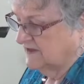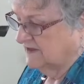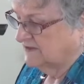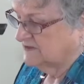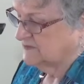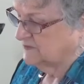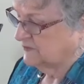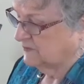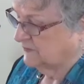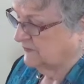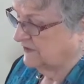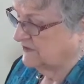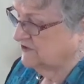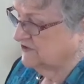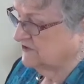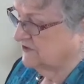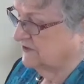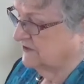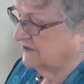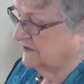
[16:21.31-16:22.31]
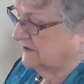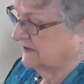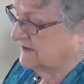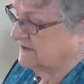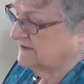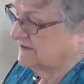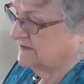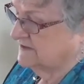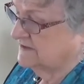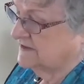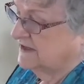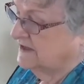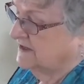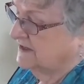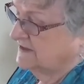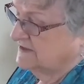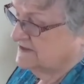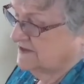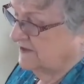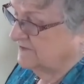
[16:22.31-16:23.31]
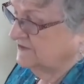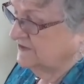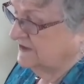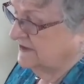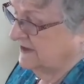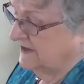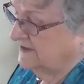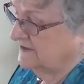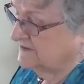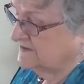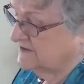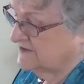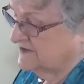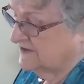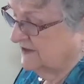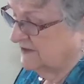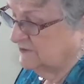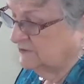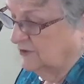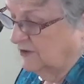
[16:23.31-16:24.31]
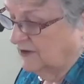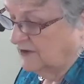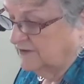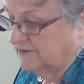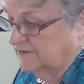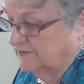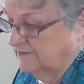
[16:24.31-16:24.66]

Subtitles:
exploration in 1978 and say, look,